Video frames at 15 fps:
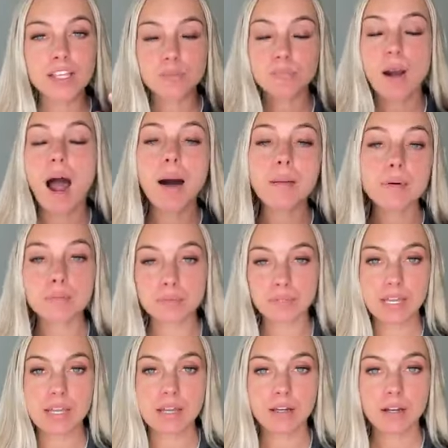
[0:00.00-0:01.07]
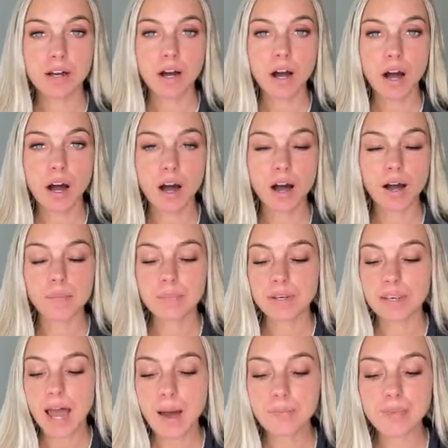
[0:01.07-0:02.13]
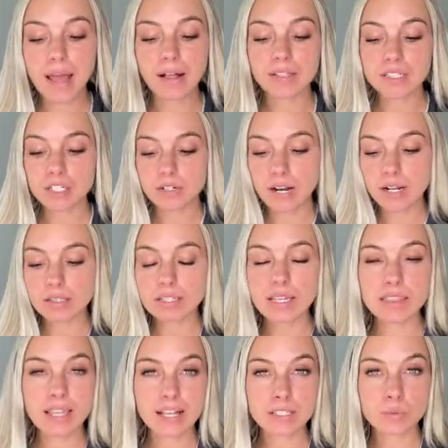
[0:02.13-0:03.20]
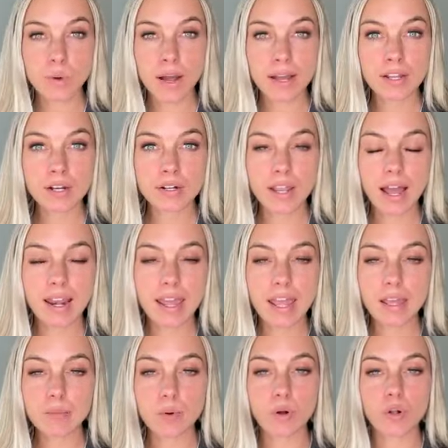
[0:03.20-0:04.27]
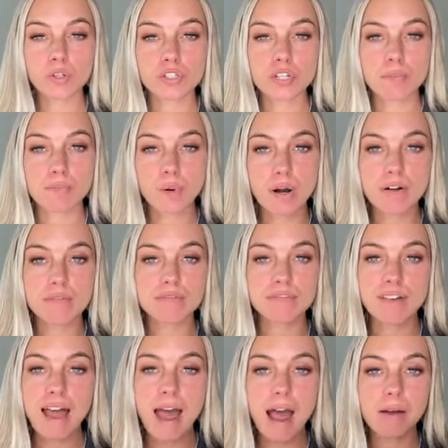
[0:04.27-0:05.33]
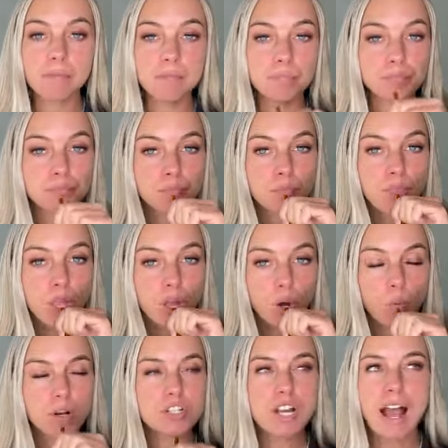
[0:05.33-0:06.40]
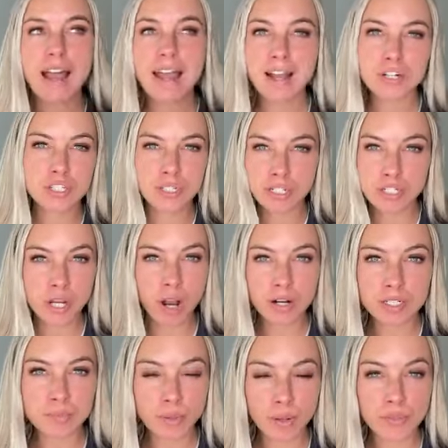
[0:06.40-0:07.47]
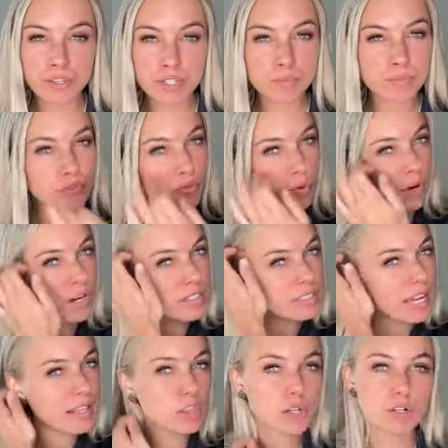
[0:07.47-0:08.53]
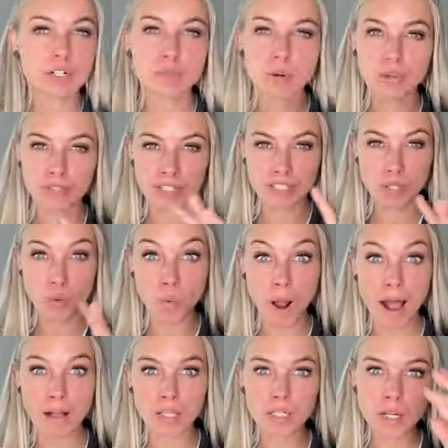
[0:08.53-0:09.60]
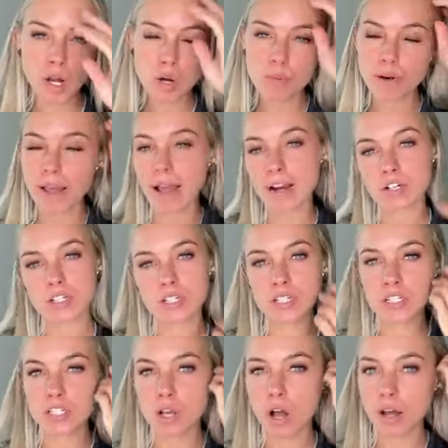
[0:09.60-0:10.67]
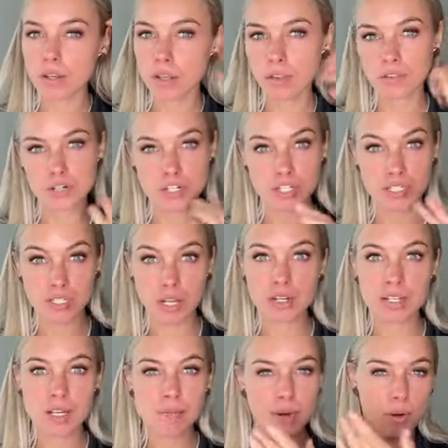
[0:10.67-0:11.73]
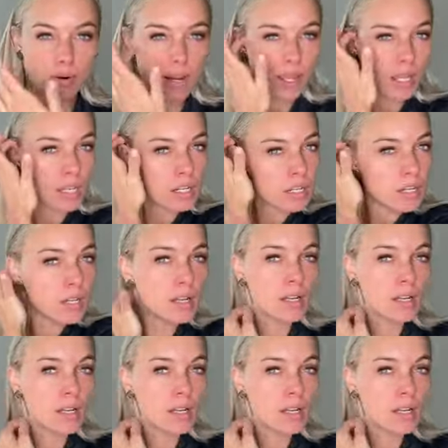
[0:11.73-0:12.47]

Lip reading: is probably not balanced correctly, and that's why you're not able to burn fat. Which I actually talked about this before because I learned about this a while ago, but I actually saw another study about it.